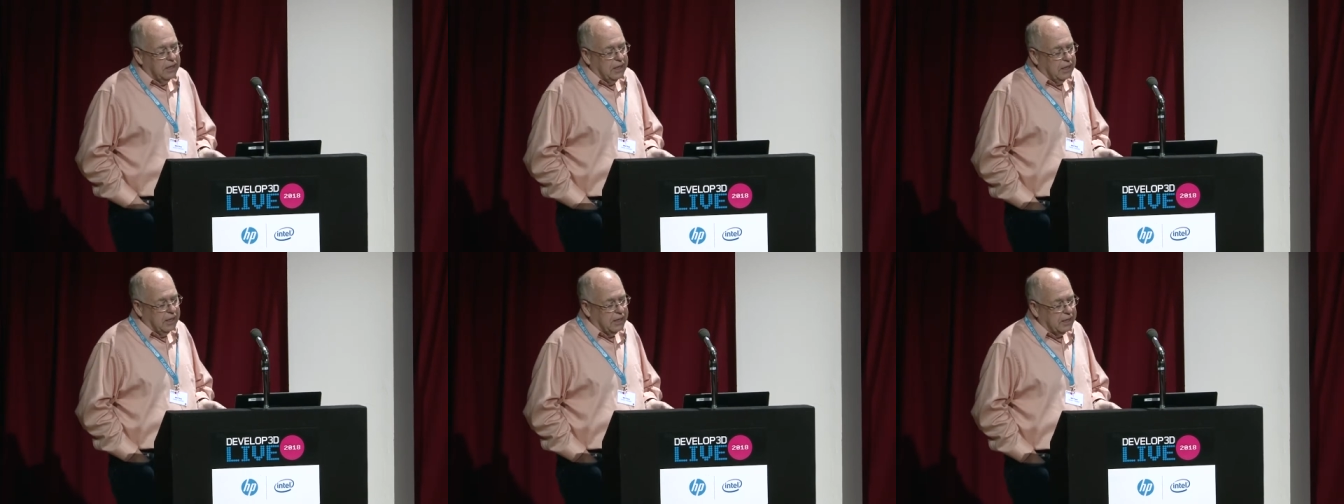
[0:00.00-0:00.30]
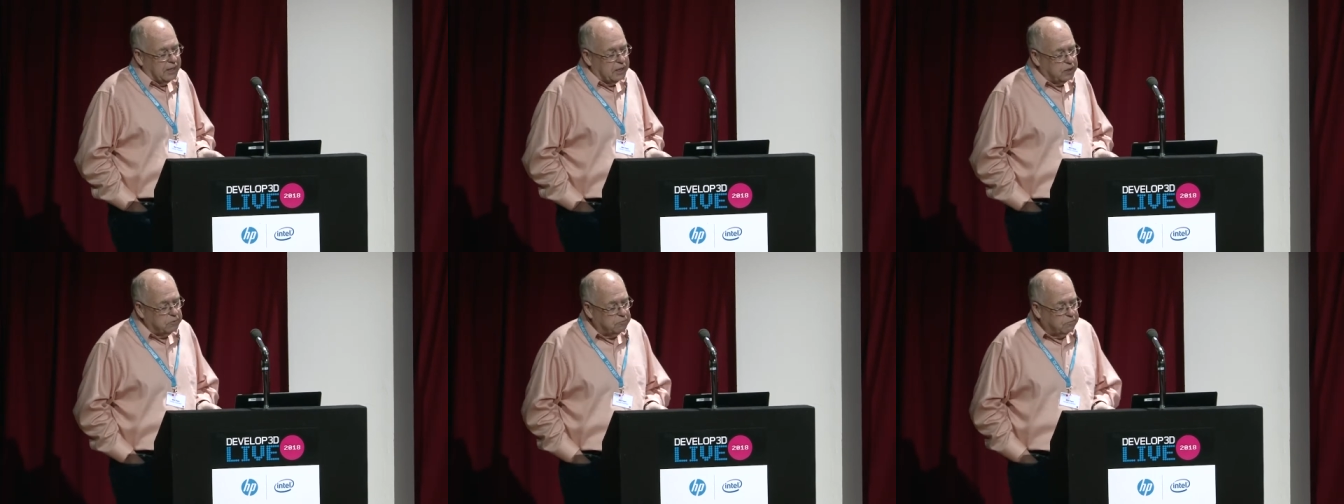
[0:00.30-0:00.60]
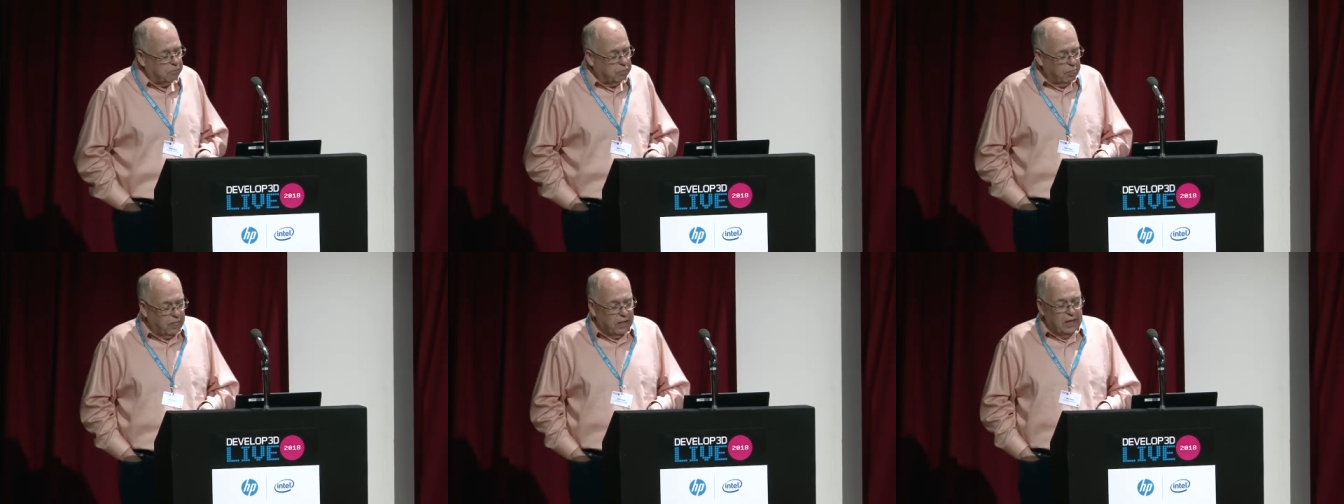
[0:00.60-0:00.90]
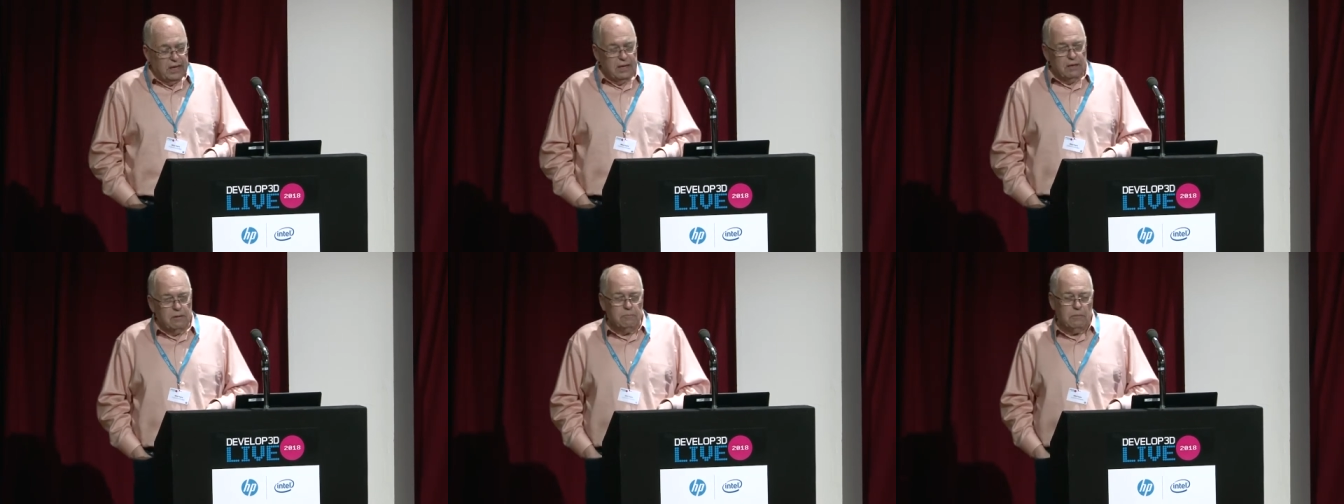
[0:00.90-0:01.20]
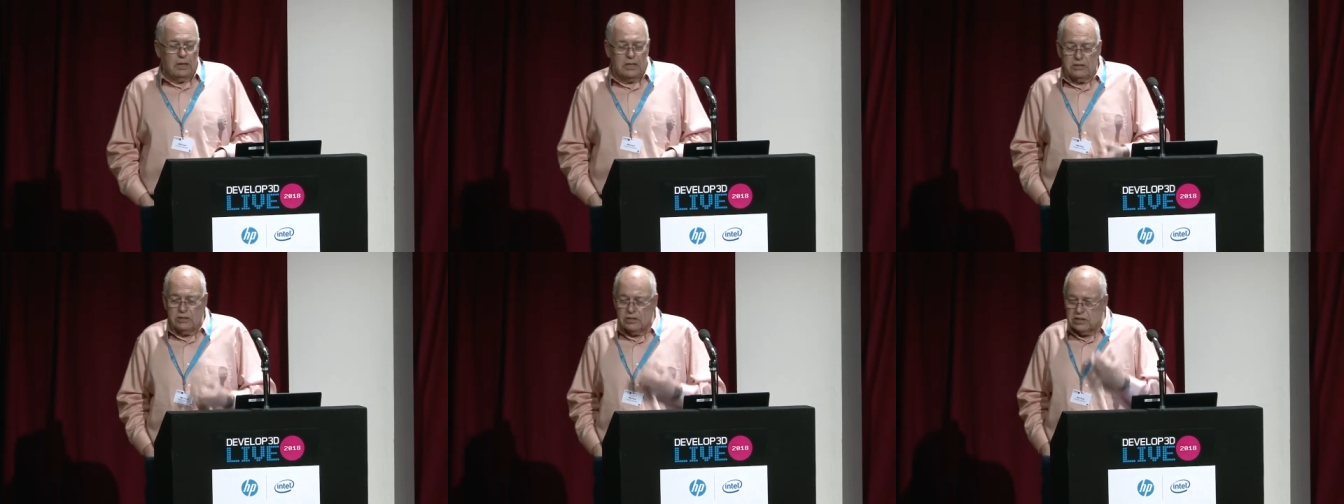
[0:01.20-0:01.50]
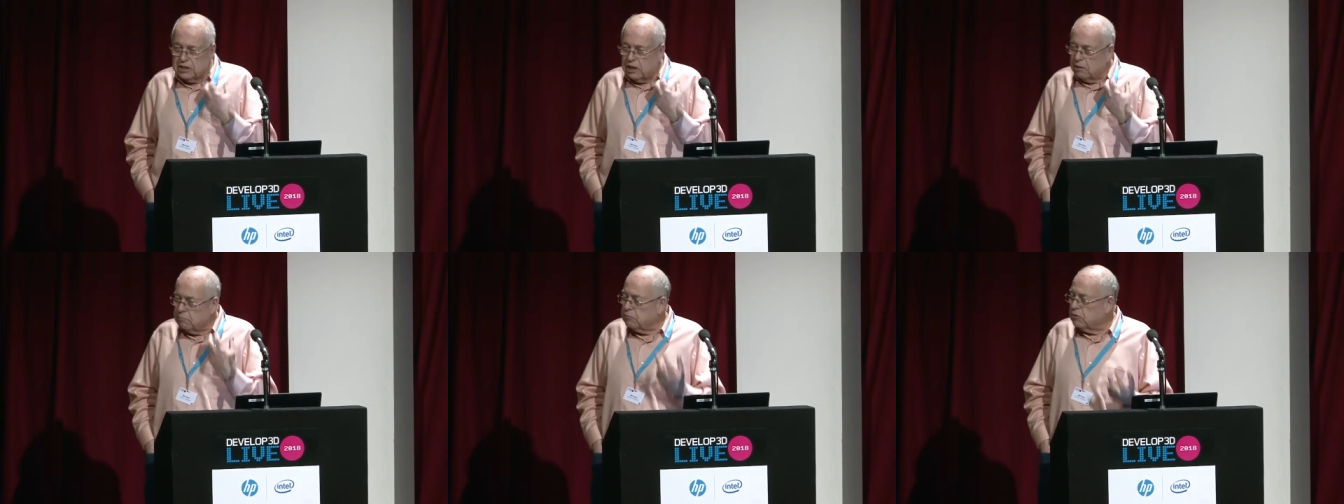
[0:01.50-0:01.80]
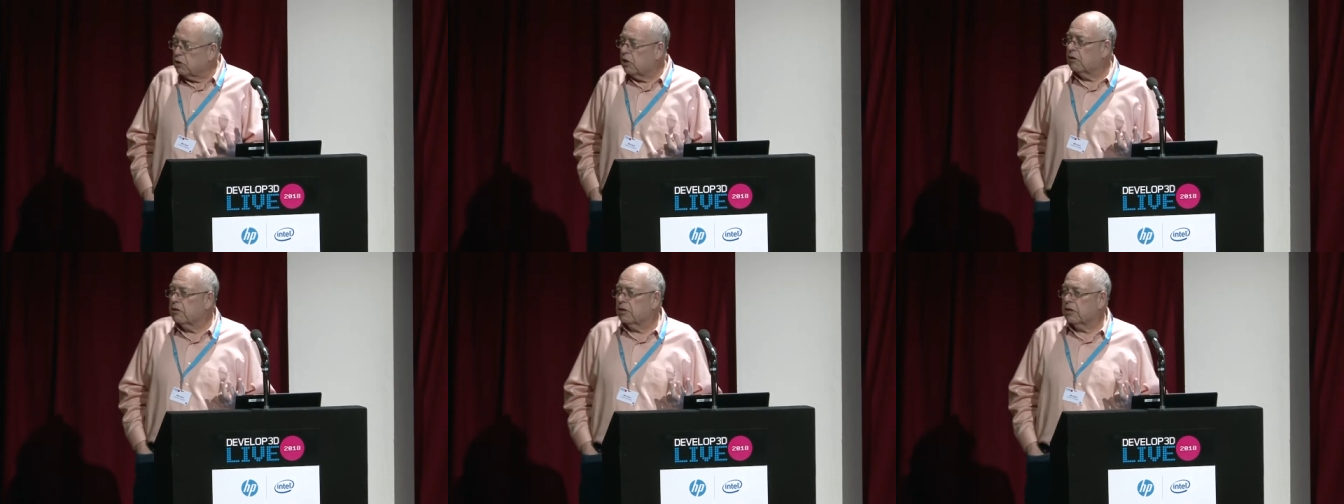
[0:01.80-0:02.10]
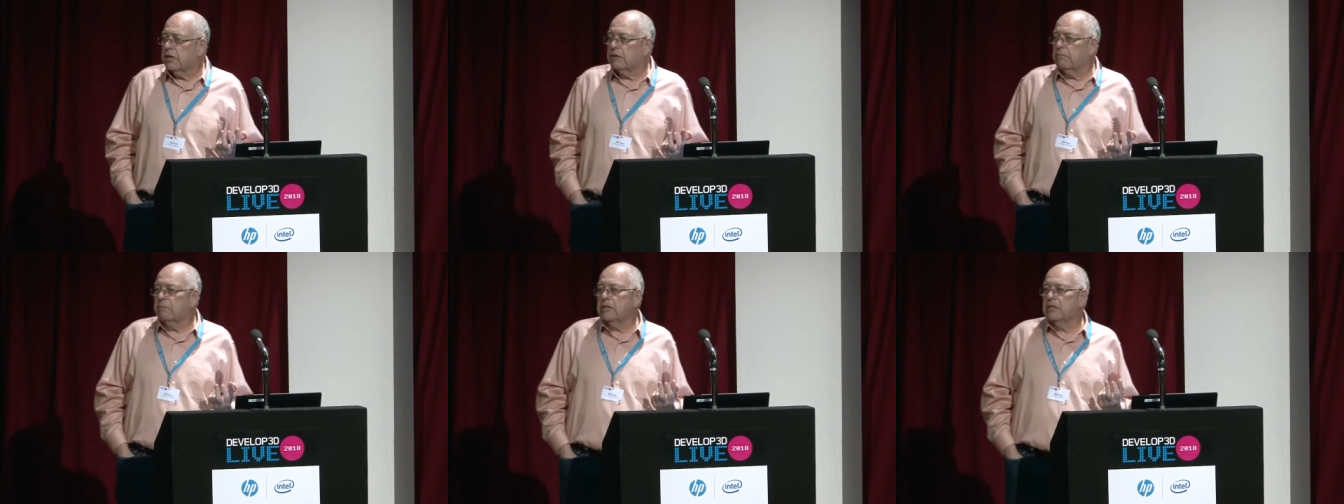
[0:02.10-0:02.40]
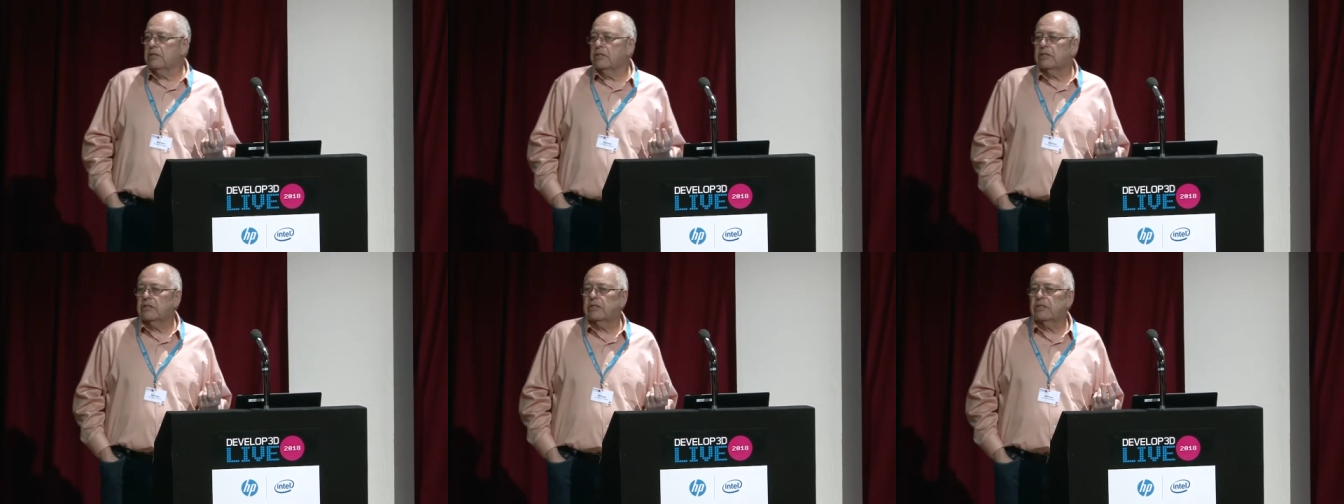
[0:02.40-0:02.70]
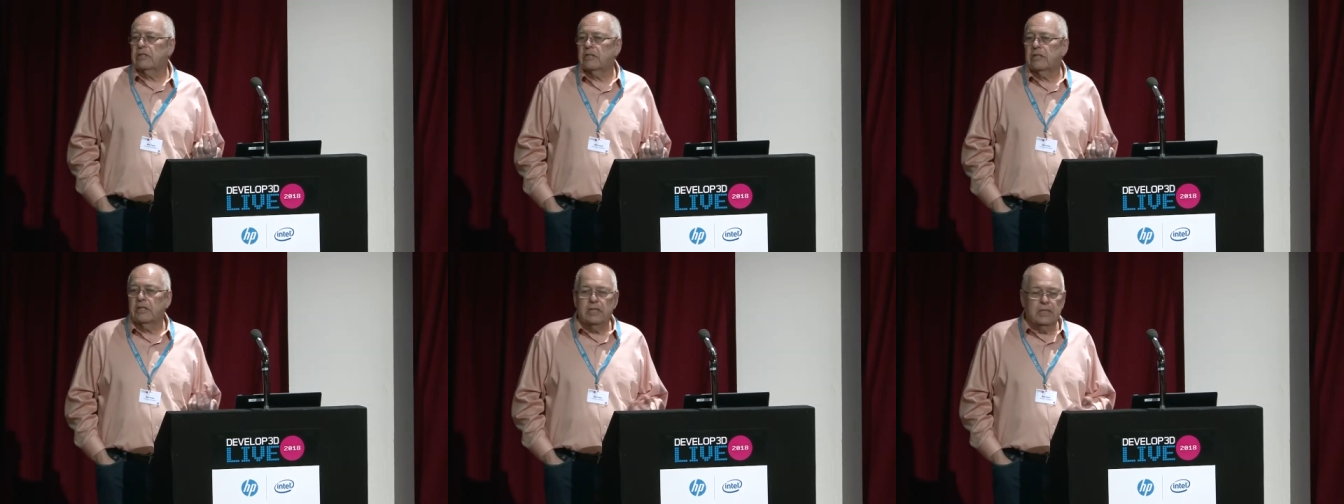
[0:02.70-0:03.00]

And some documents